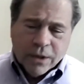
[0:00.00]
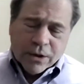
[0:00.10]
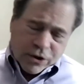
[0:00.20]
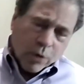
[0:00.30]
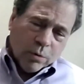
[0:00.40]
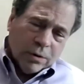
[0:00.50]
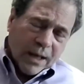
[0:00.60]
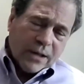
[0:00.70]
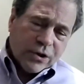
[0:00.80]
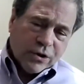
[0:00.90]
So
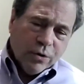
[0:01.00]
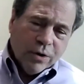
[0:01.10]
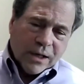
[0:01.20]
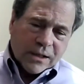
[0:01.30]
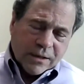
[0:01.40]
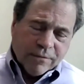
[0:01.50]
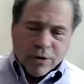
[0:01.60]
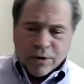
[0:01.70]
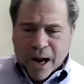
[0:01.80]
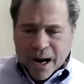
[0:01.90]
let's do this. If
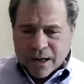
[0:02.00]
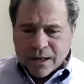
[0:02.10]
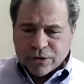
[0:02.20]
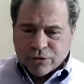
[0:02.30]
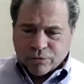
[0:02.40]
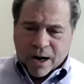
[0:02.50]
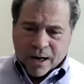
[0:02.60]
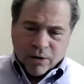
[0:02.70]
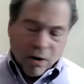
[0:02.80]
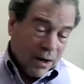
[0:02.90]
you're not going to try
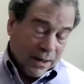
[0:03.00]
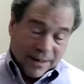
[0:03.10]
it on,